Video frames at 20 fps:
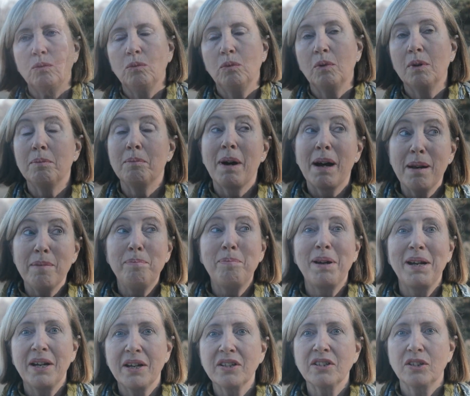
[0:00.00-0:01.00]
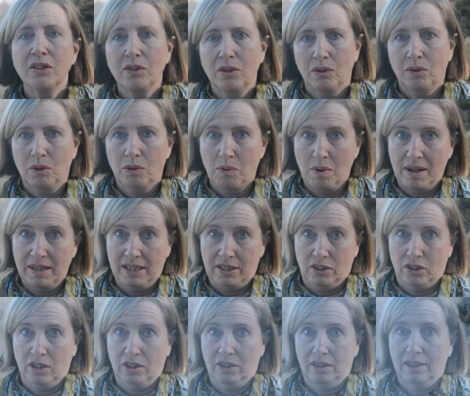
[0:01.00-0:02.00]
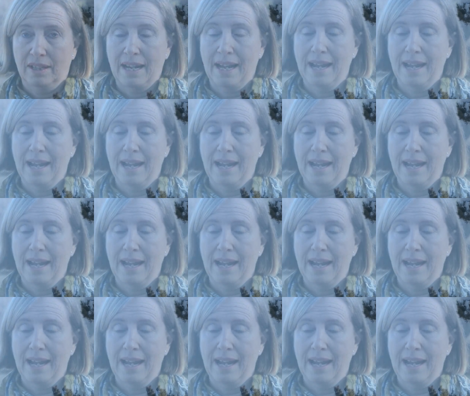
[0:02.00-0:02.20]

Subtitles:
Well, my personal question